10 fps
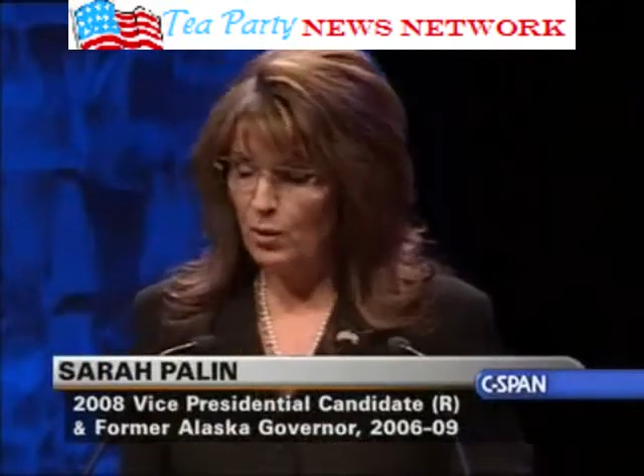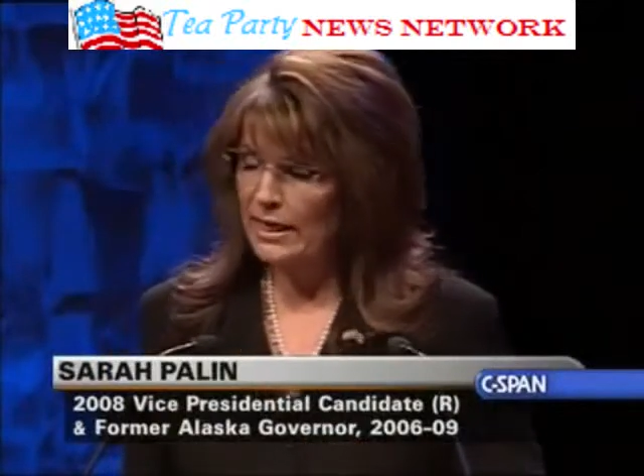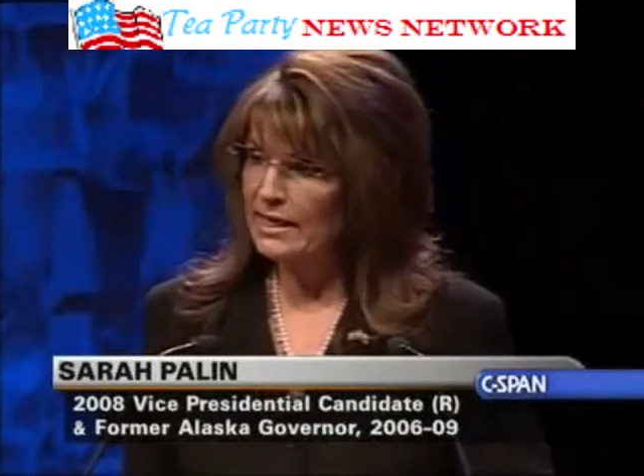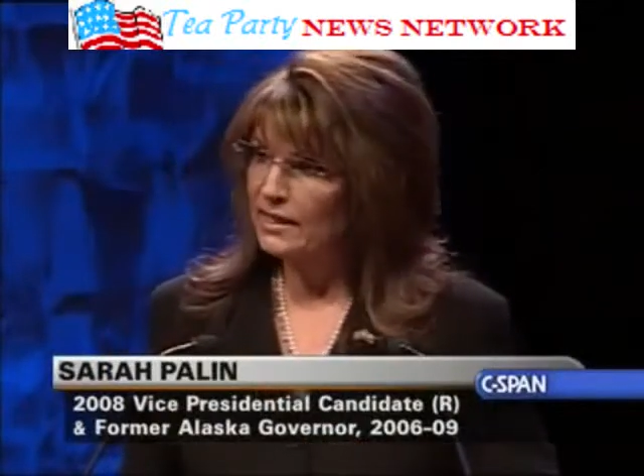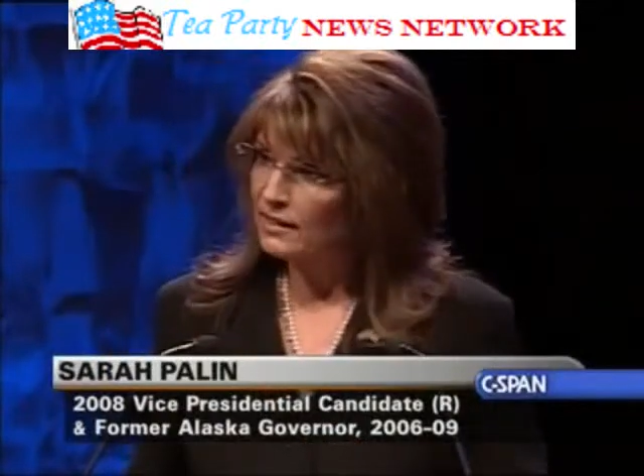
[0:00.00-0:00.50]

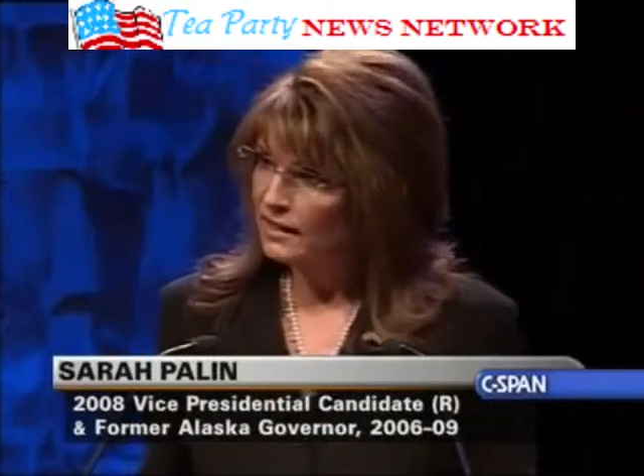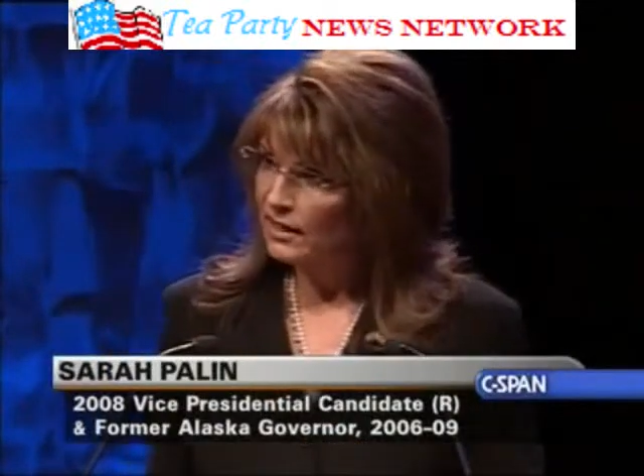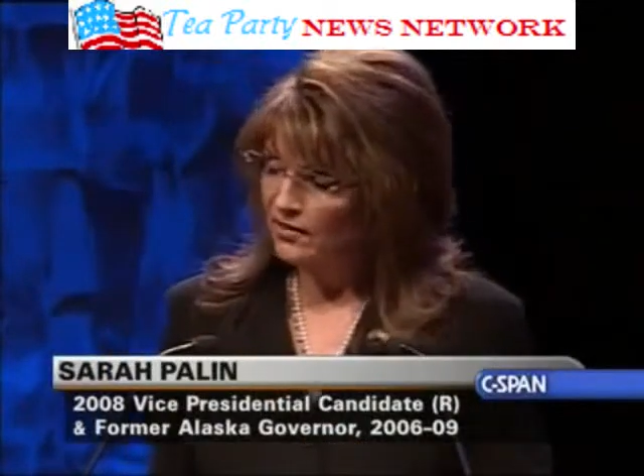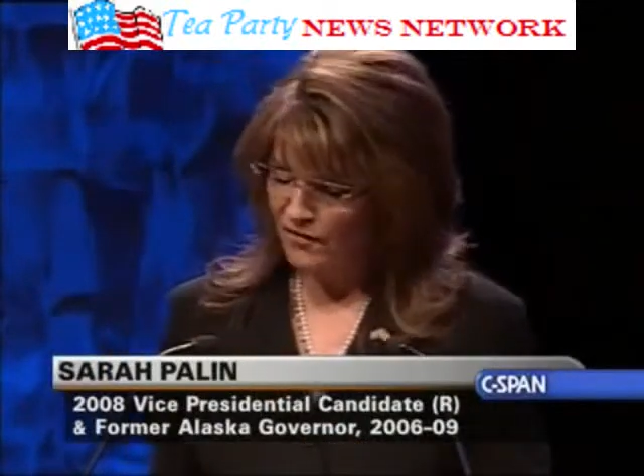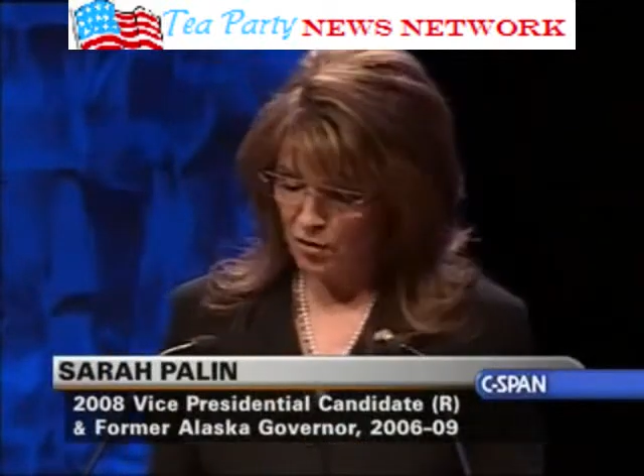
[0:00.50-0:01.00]
We need a
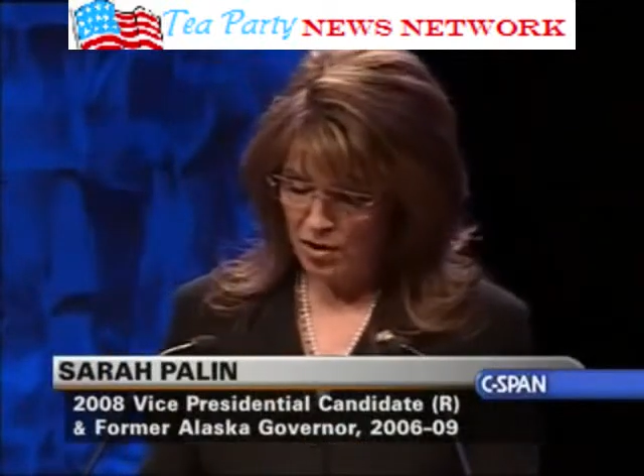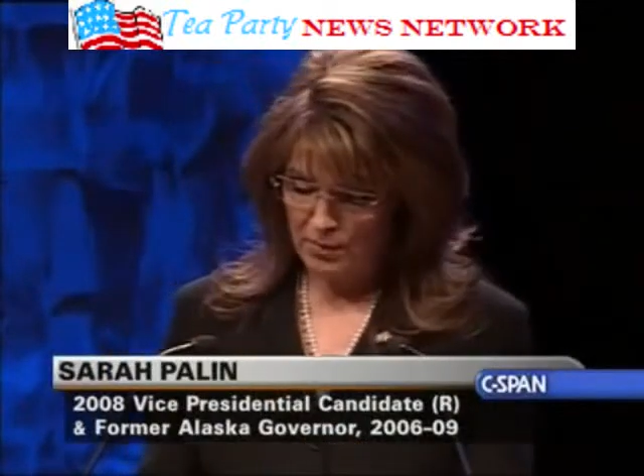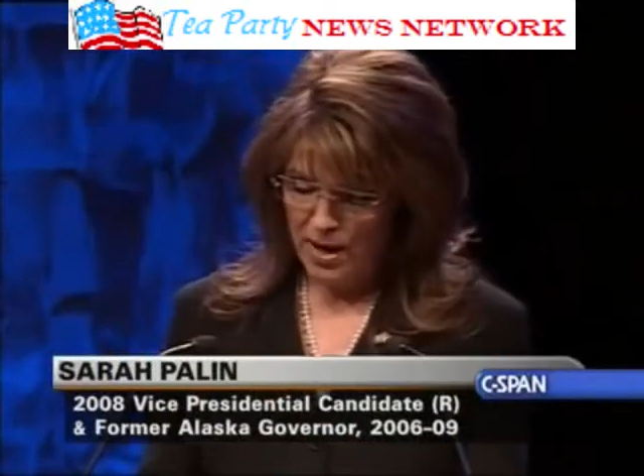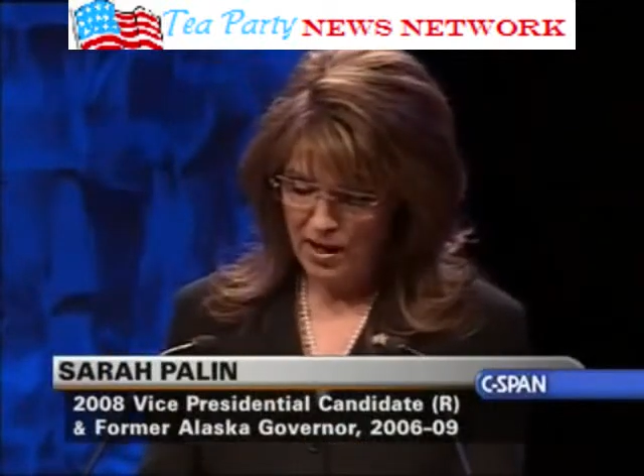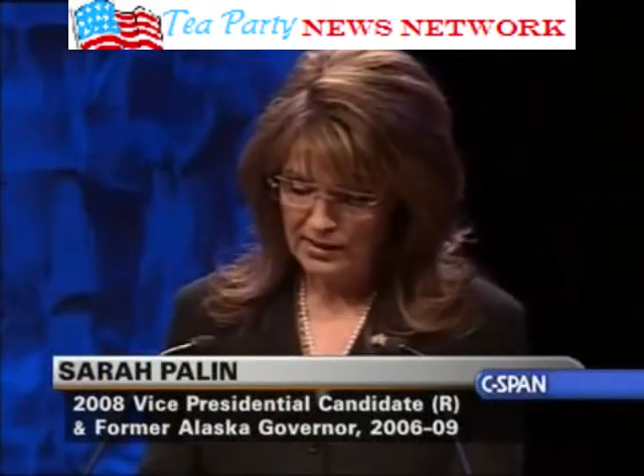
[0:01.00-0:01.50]
clear
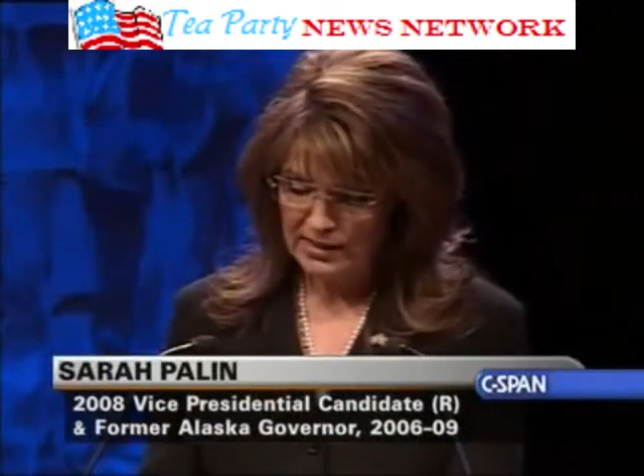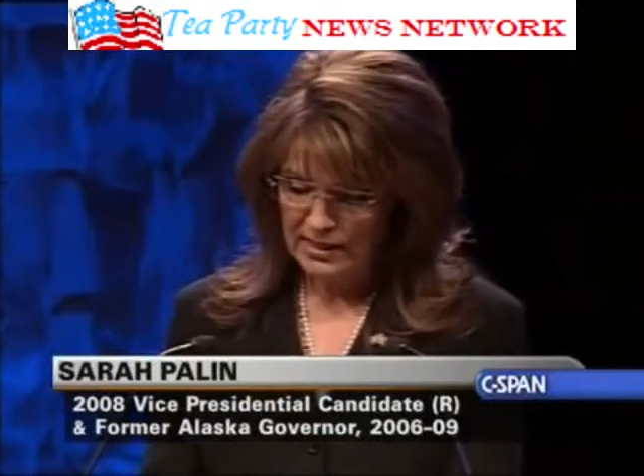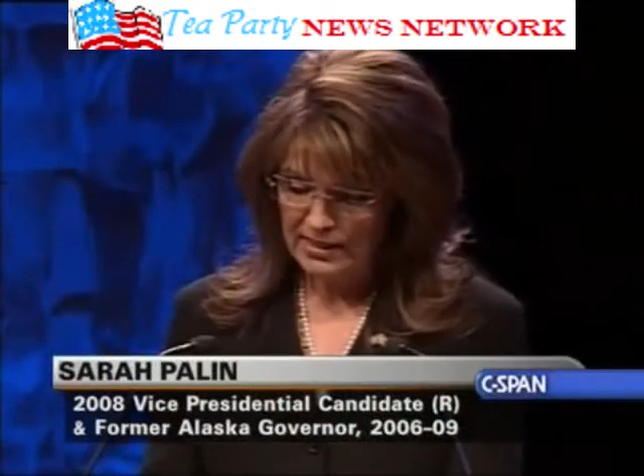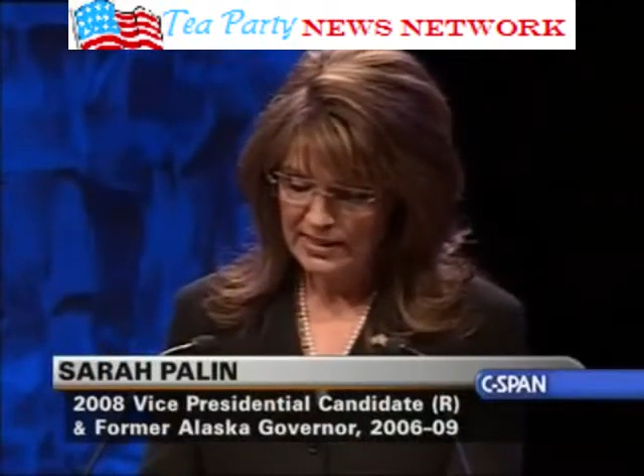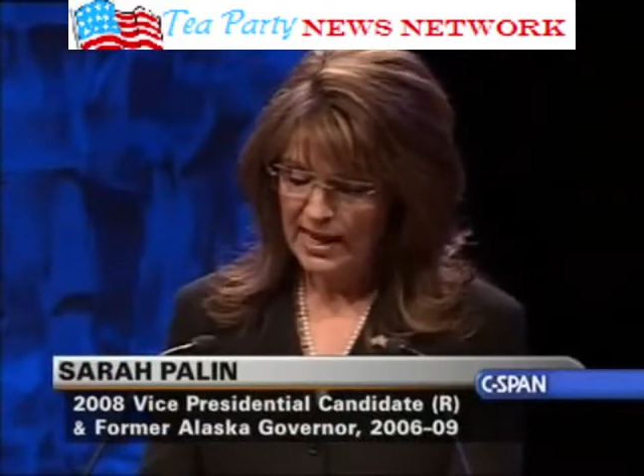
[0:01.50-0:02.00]
foreign
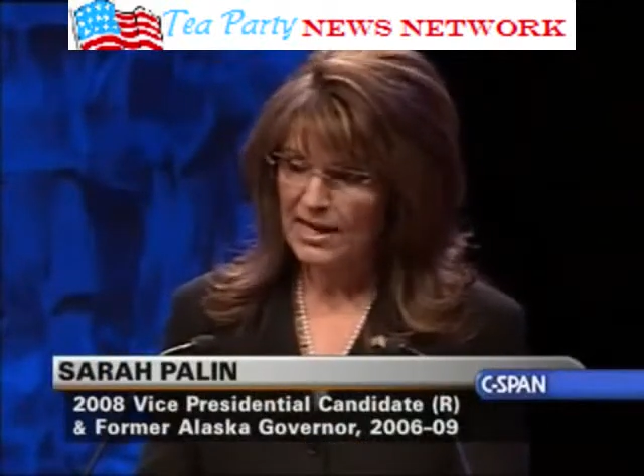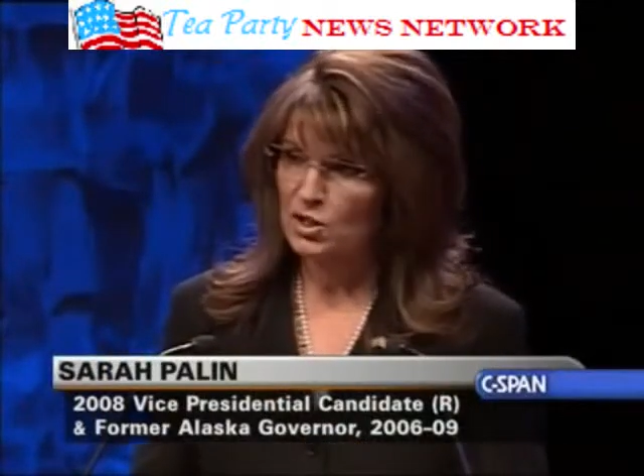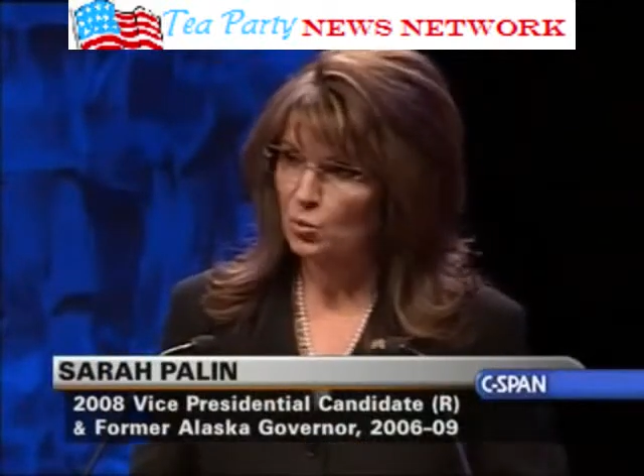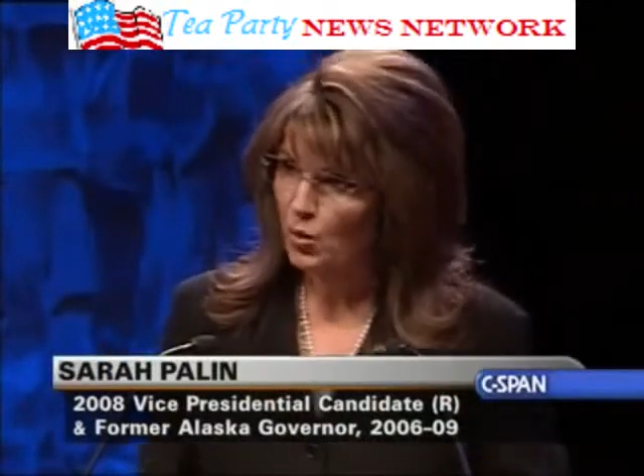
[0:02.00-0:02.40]
policy that stands